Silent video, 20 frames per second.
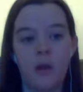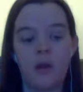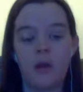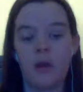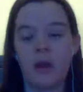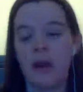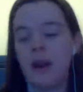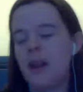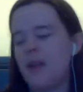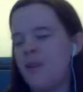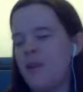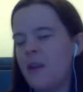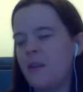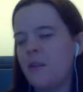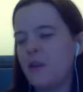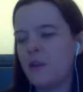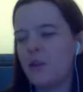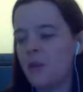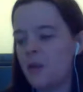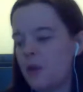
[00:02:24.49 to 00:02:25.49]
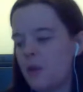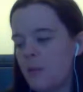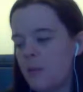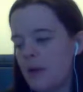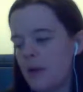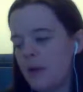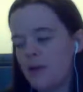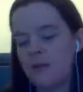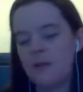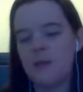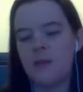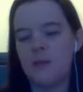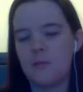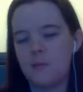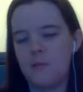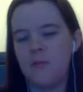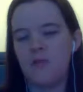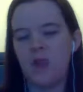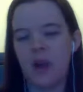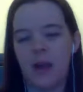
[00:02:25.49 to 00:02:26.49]
All right, if after 30 minutes this
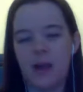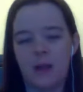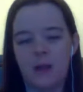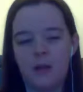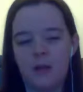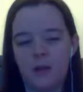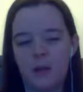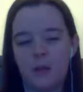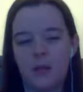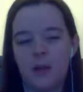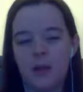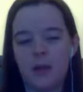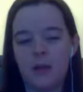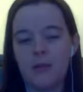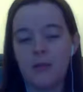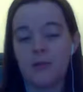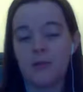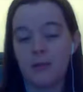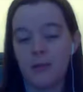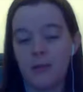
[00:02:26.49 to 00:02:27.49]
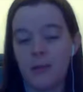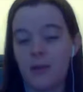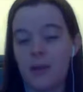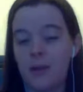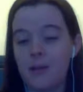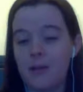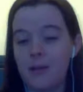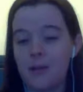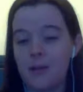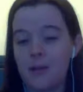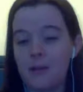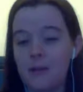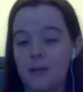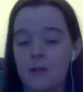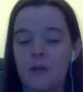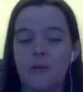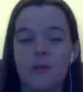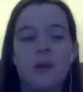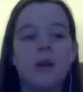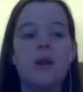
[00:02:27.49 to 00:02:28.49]
giant salt pellet still hasn't
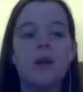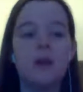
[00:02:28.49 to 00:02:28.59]
dissolved,